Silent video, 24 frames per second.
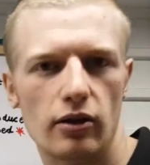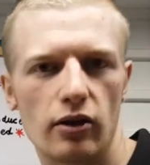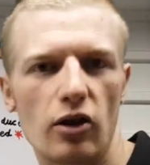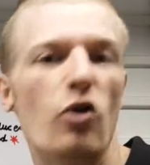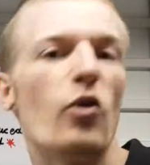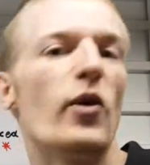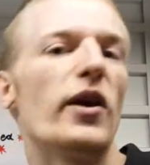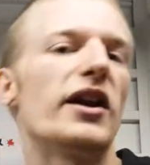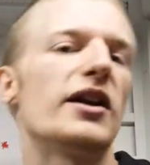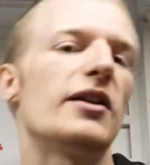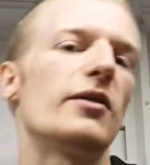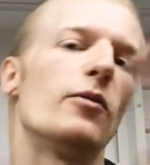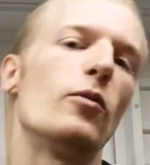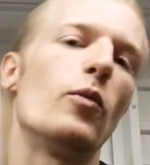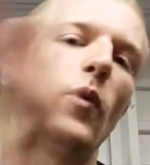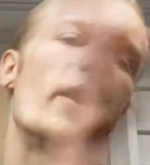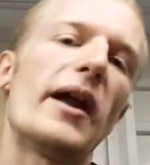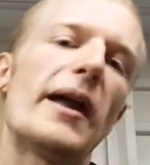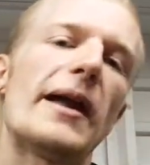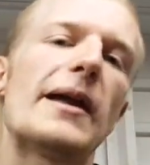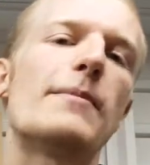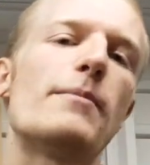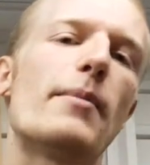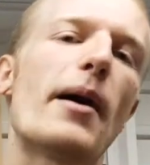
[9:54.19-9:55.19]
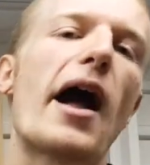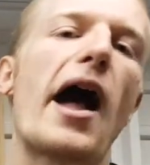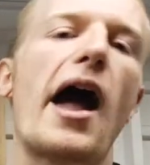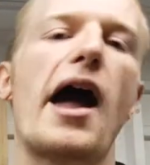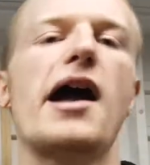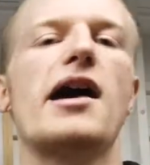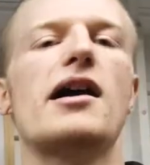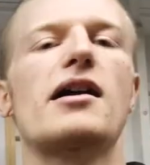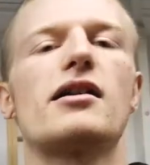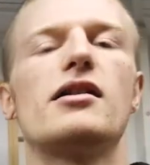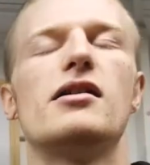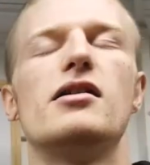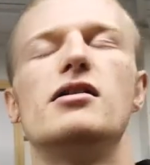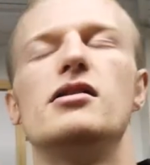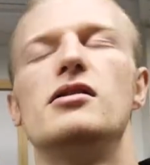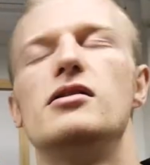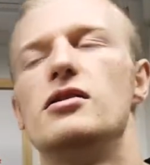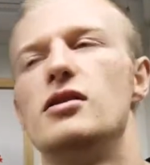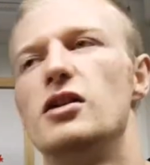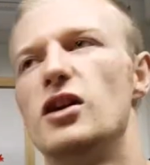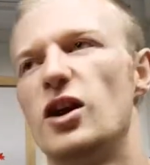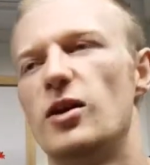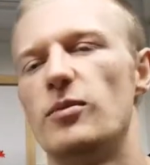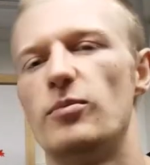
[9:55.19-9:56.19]
going way back,
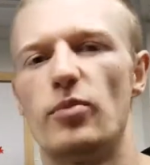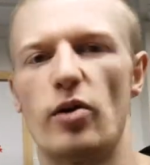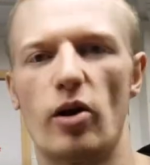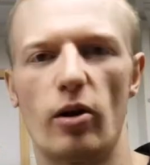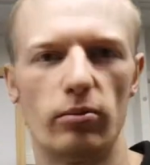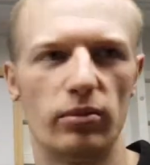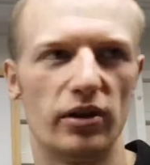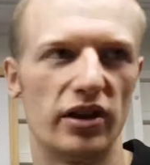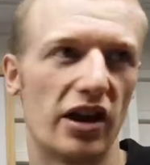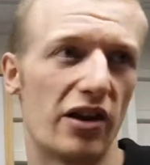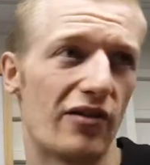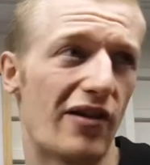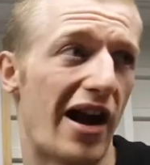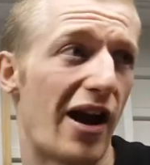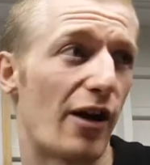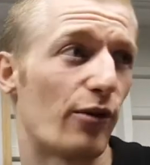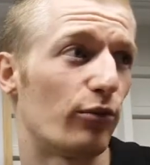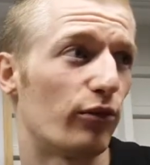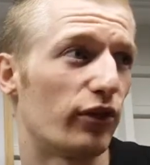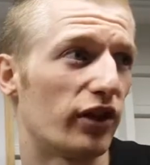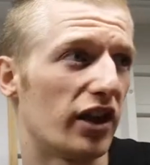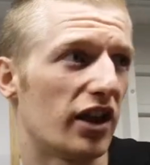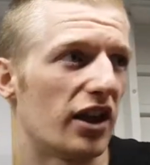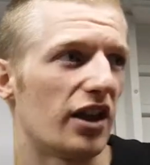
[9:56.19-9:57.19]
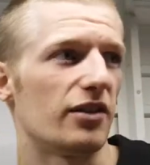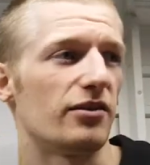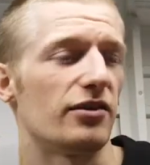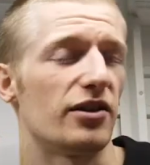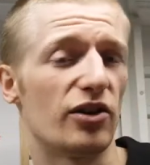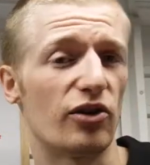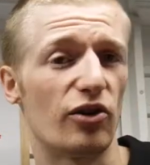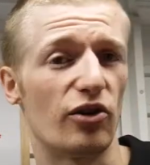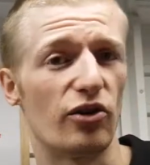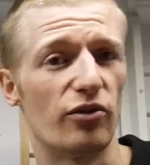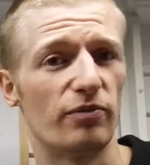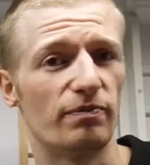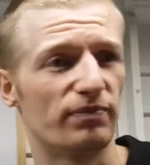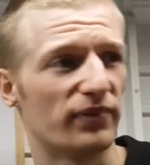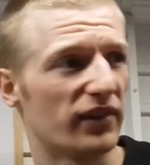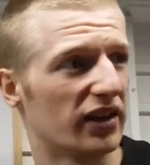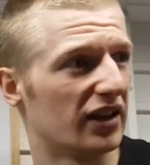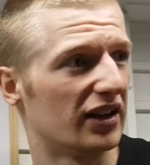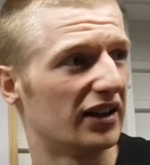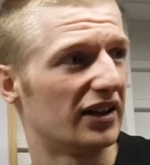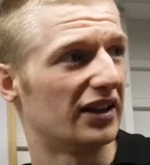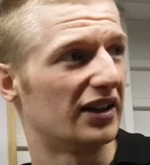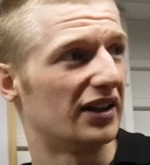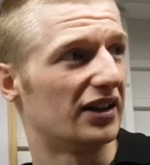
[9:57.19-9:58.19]
probably around the, you know,
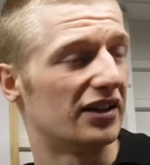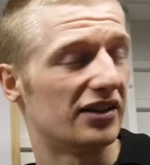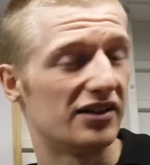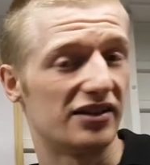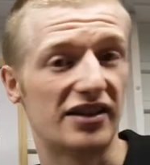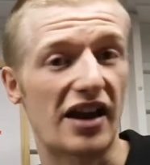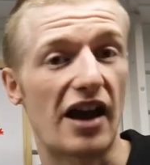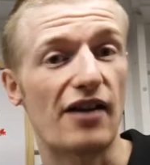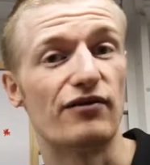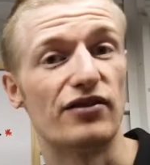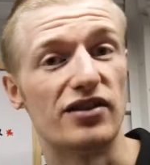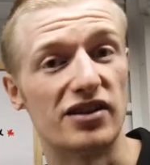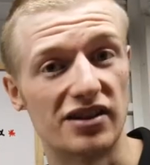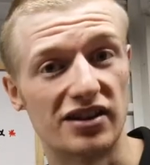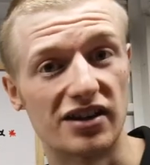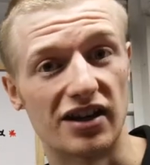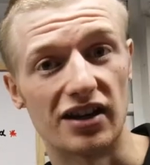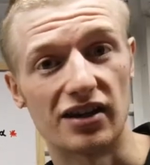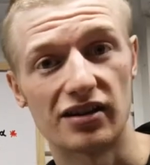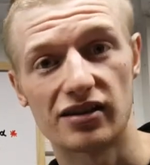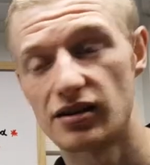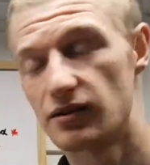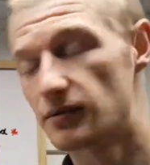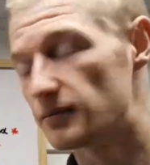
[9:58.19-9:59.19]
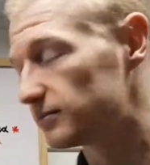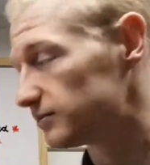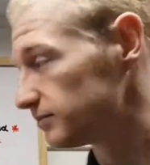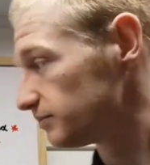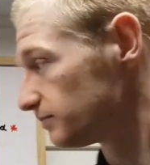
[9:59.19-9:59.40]
seventies,